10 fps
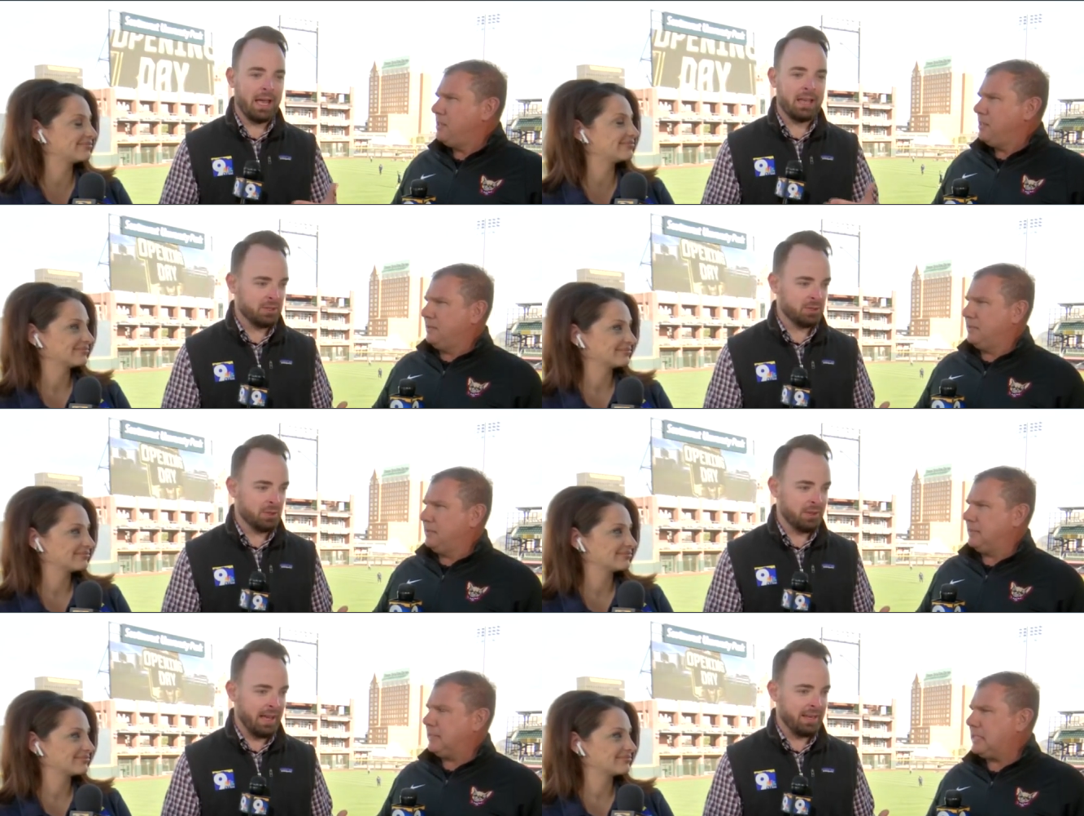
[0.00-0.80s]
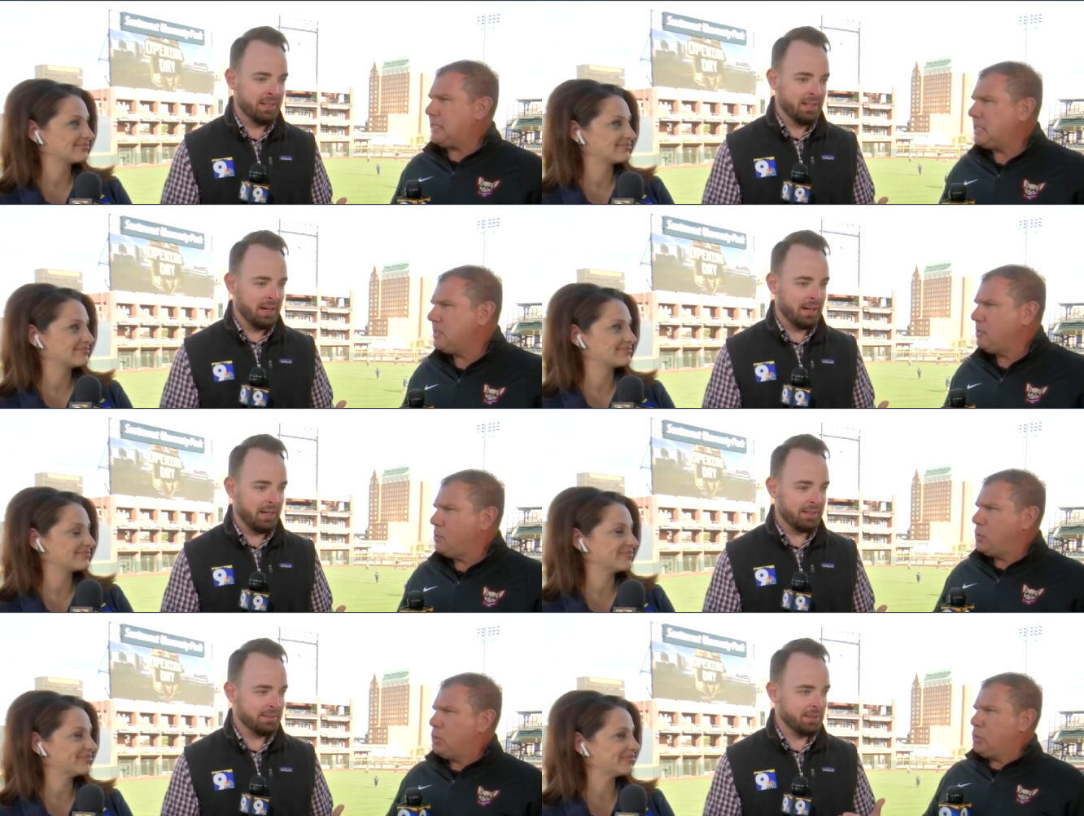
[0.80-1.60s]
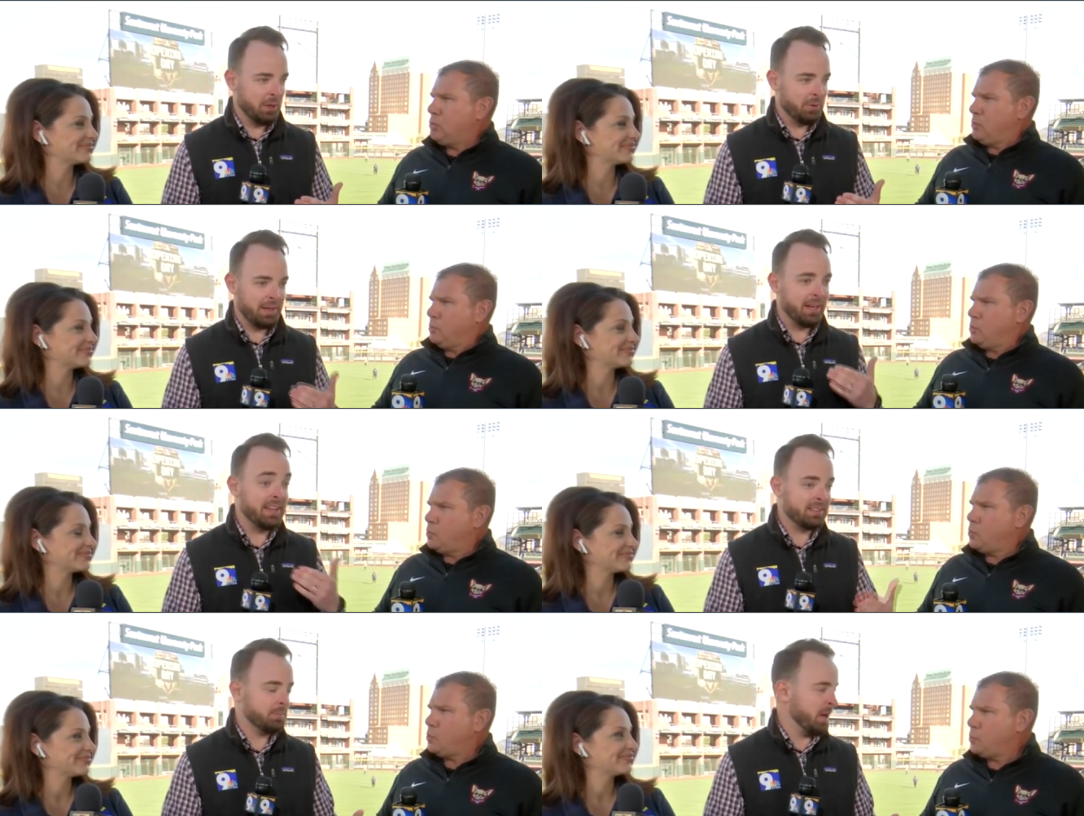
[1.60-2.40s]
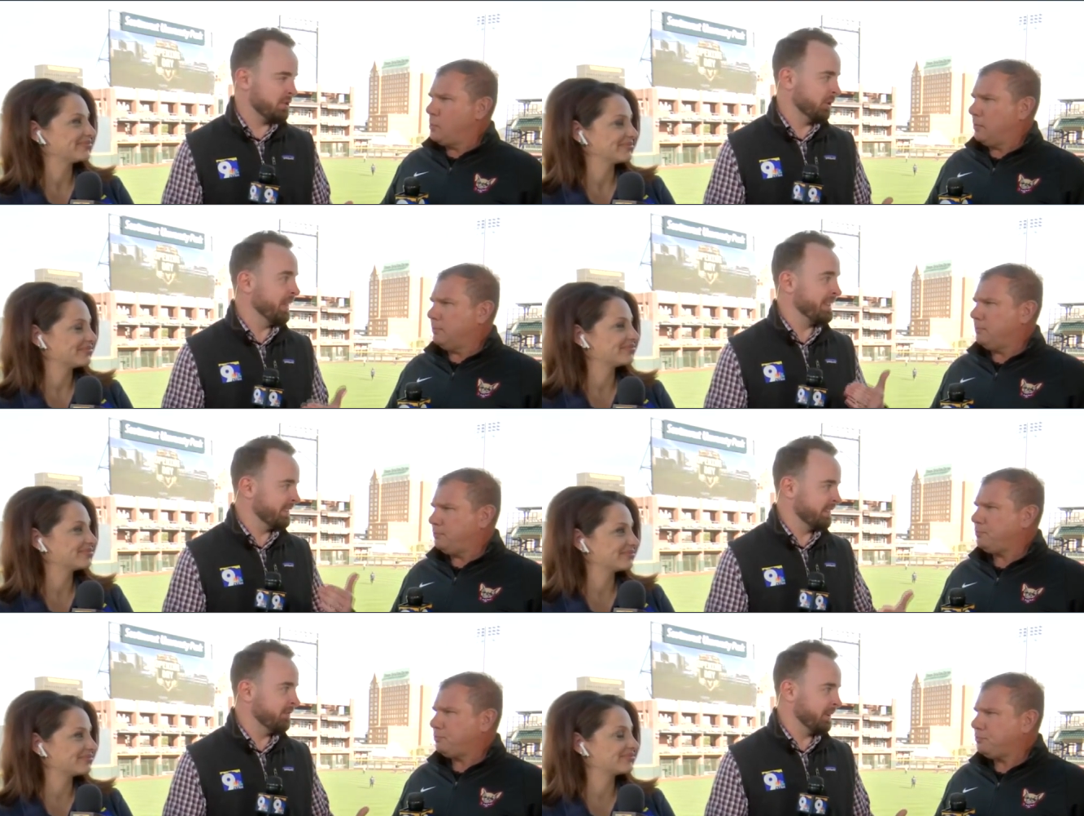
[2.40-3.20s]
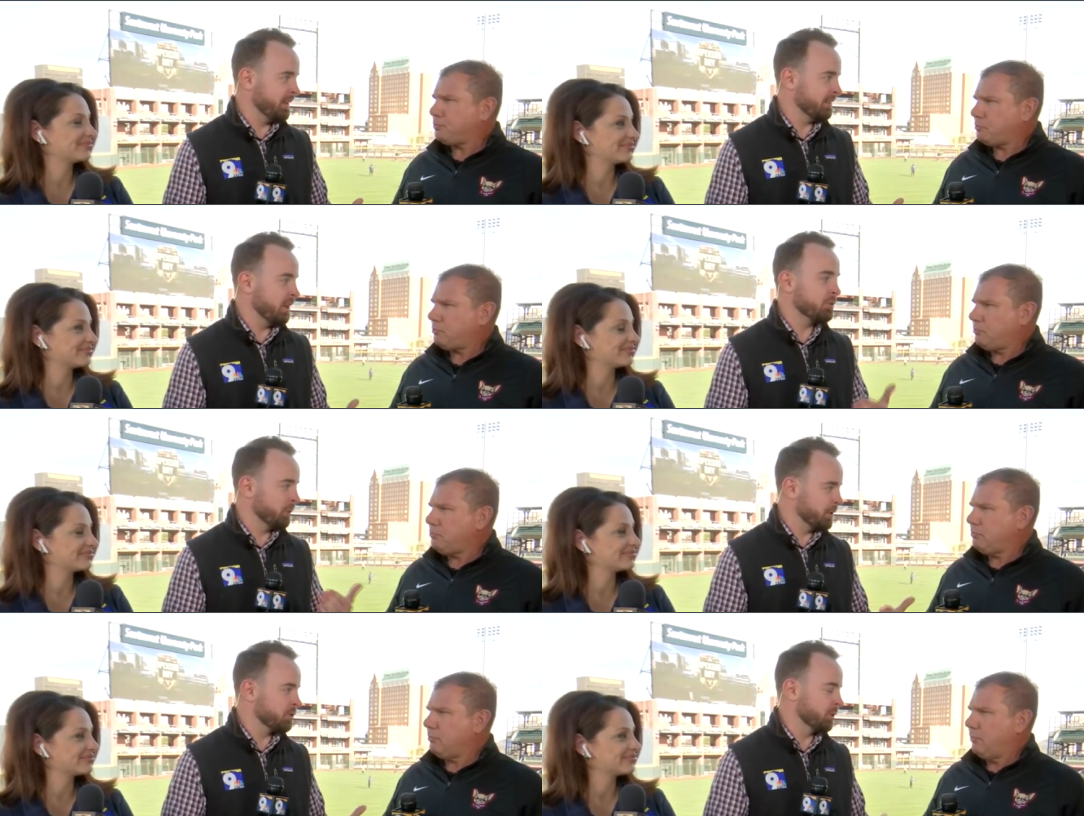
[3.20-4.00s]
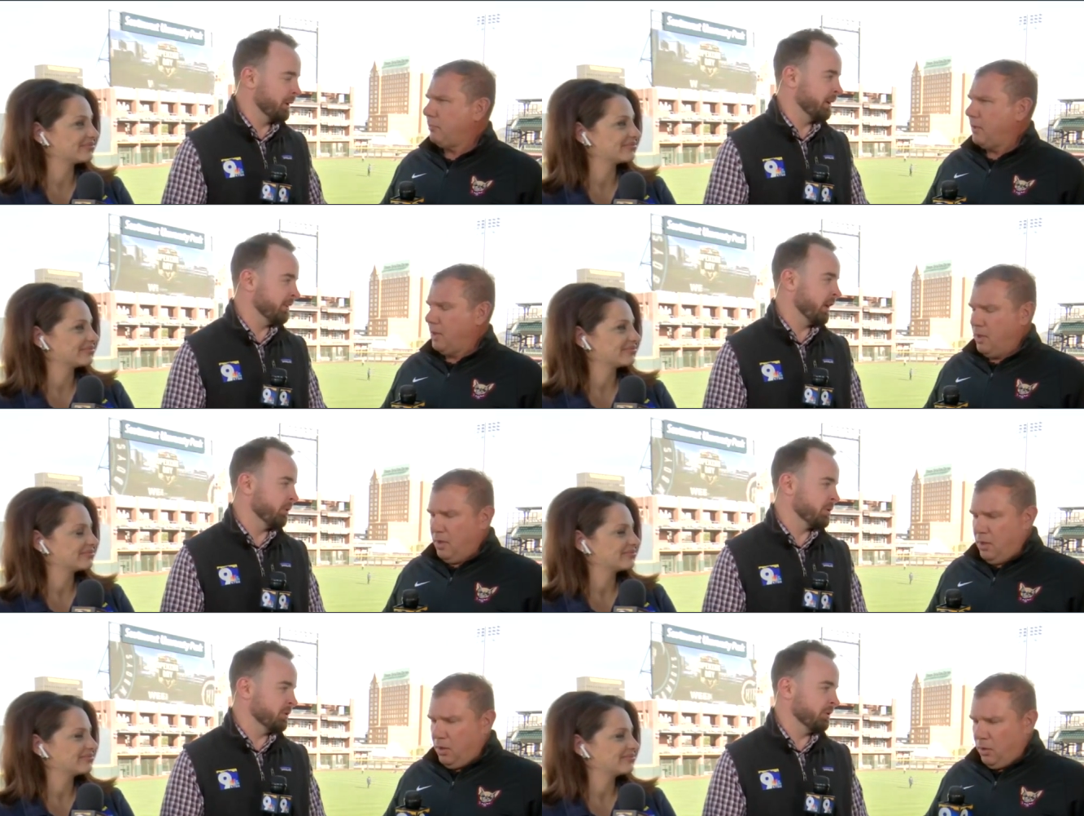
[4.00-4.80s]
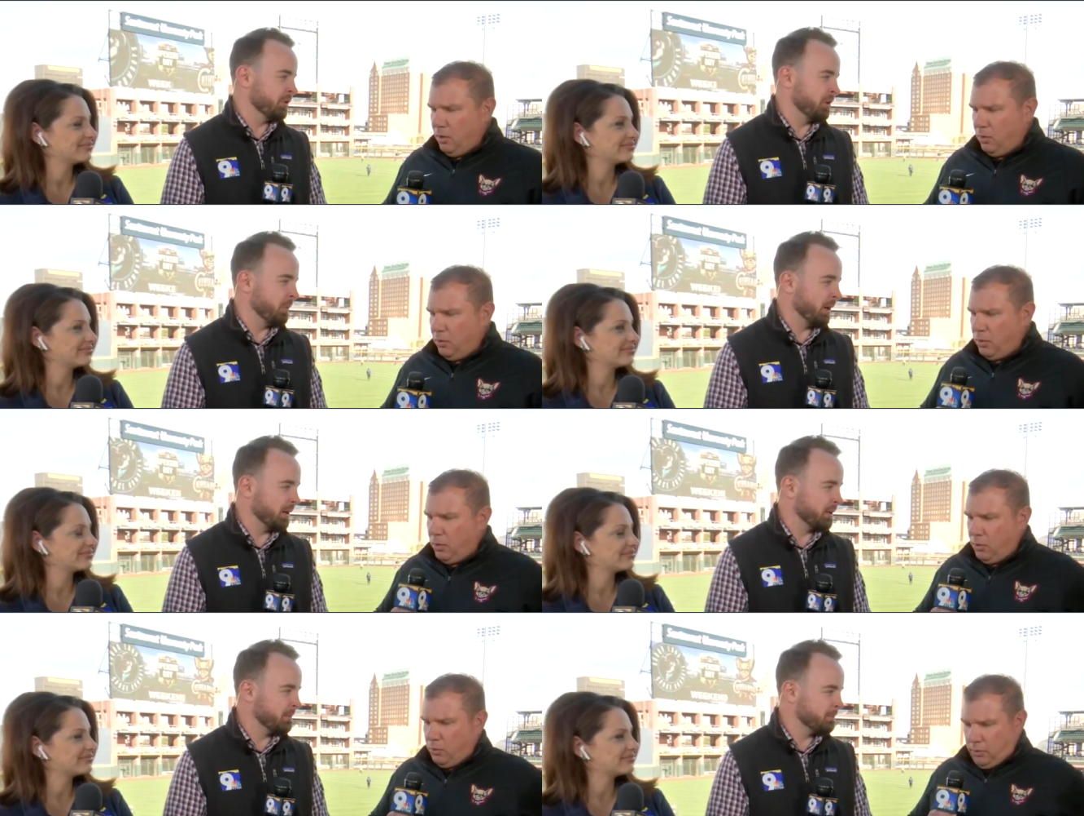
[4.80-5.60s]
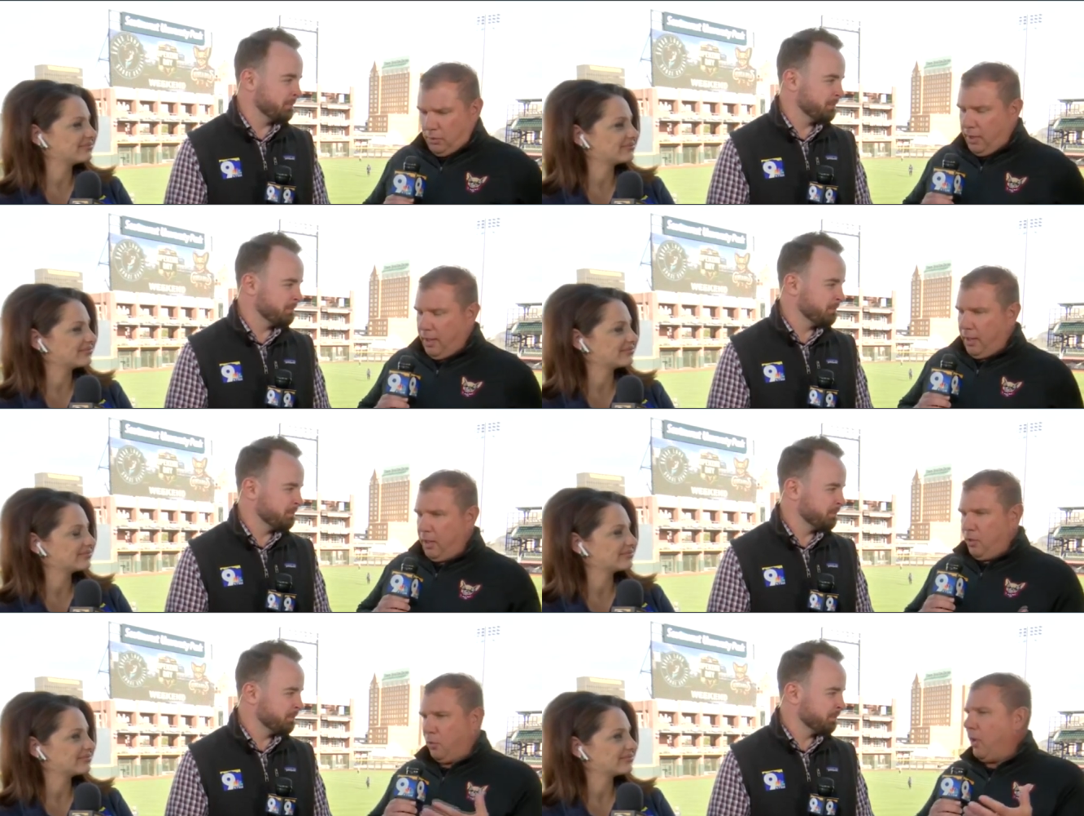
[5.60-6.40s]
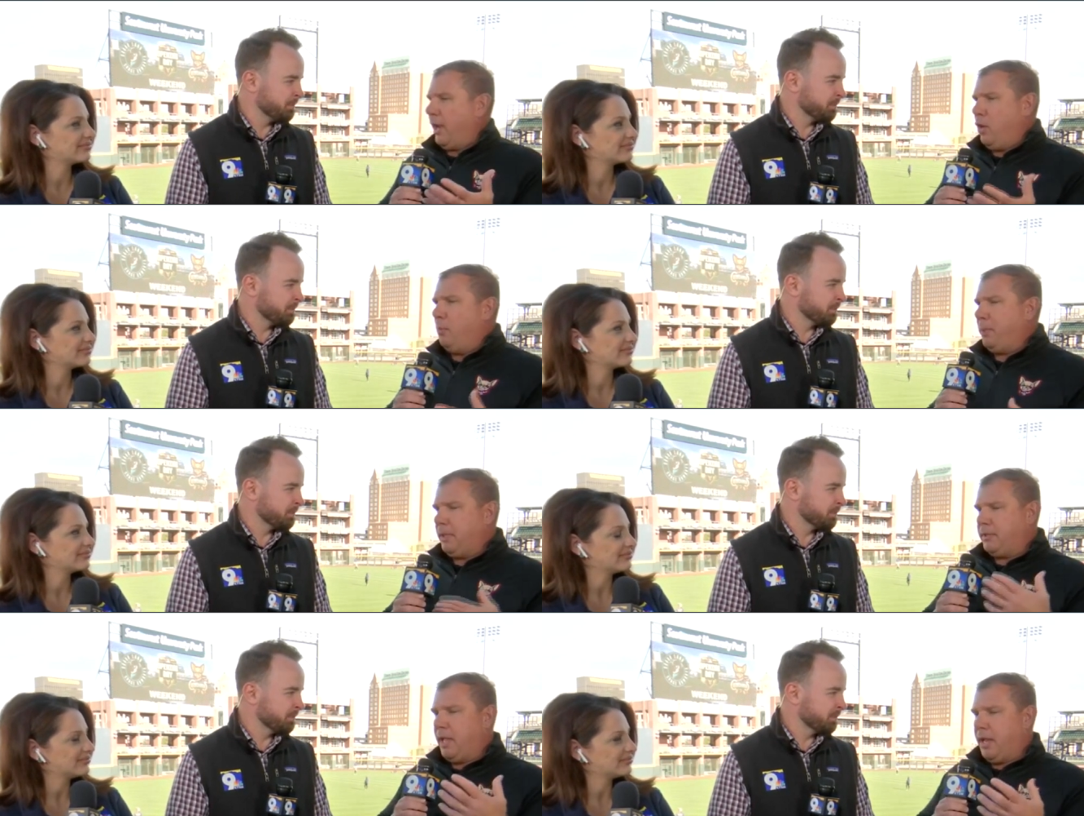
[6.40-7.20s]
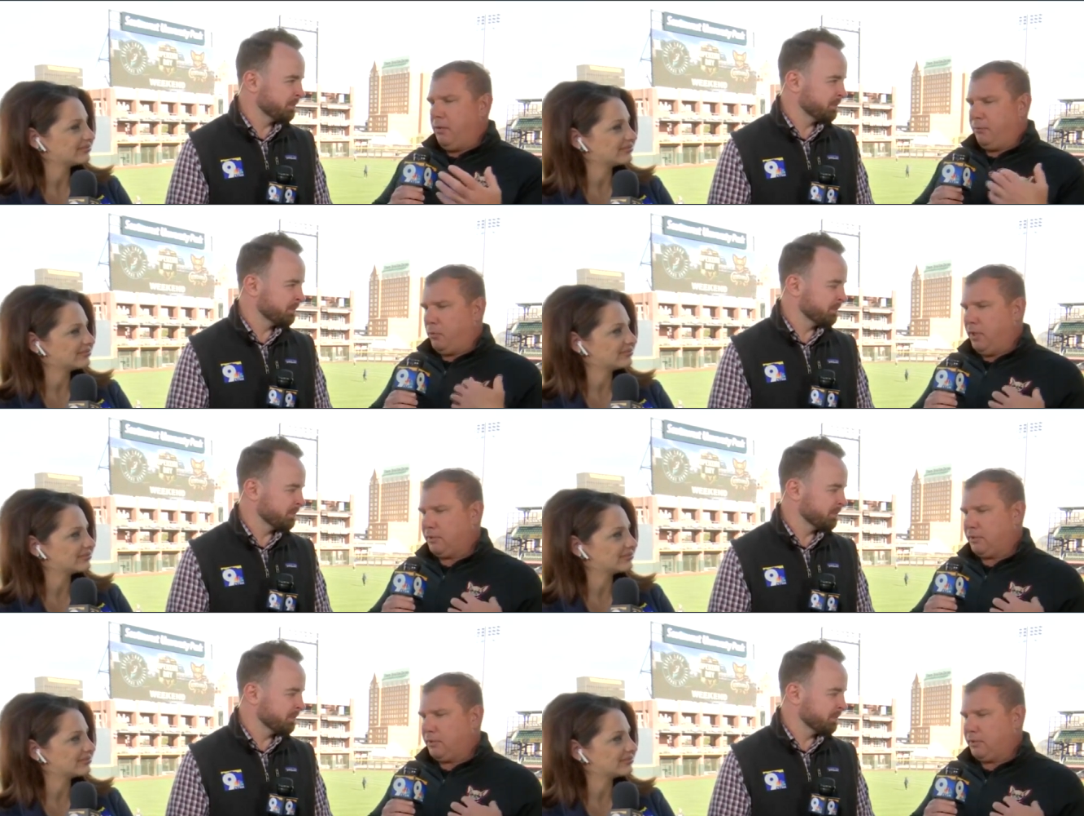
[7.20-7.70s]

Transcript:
Speaker 1: to make sure that uh, you know that it is special and that significance does ring true here at Southwest University Park?
Speaker 2: Yeah, you're right. Opening day for